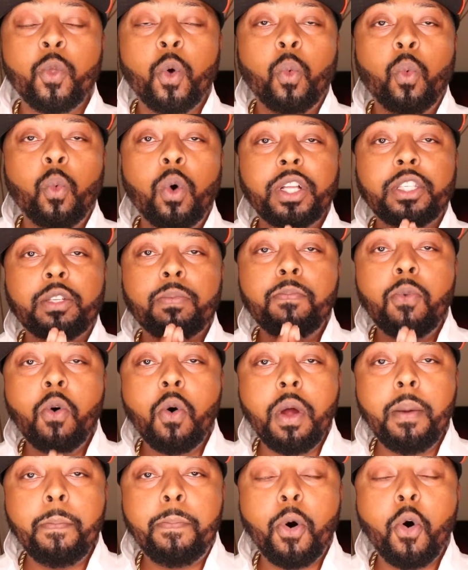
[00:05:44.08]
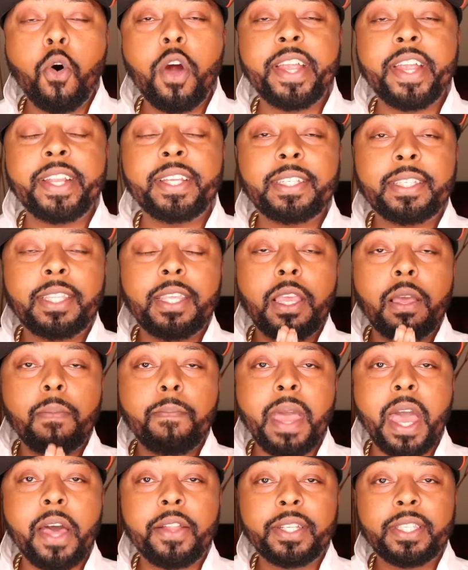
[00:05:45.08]
What's more important is the
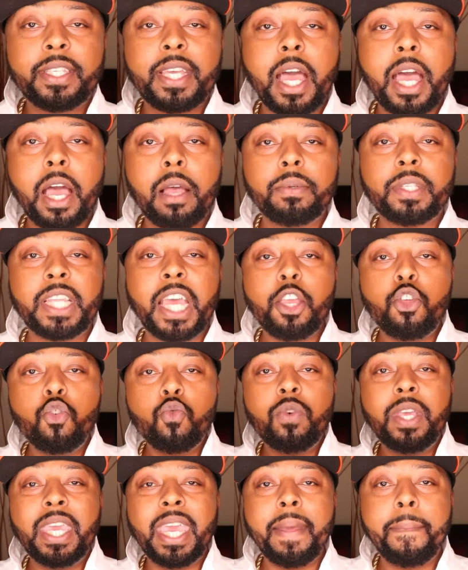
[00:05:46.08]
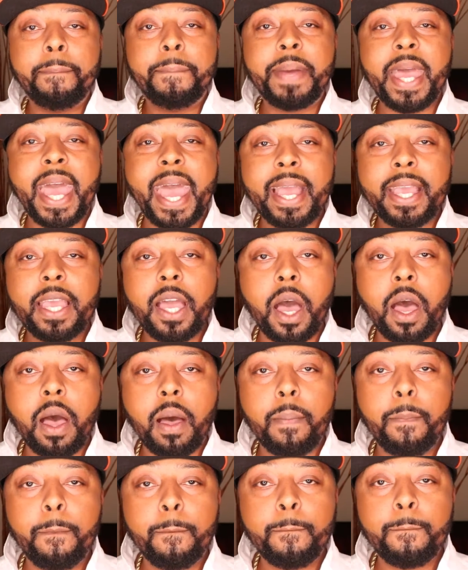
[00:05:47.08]
amount of times that you get back
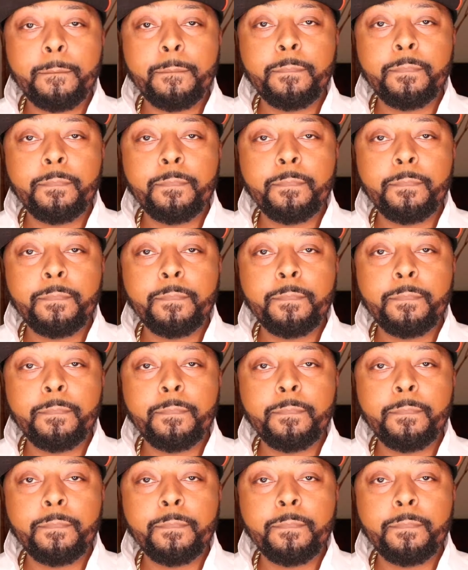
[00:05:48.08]
up,